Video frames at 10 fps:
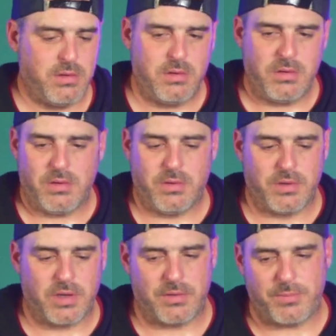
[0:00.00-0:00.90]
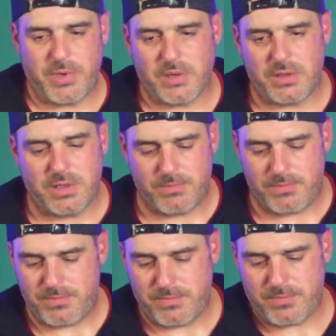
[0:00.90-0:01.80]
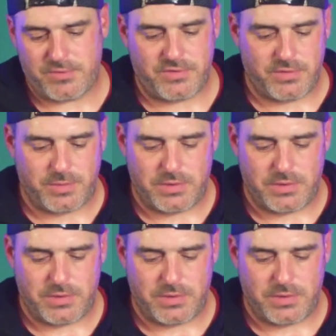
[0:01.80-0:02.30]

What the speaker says: Hold on, apparently I'm stupid.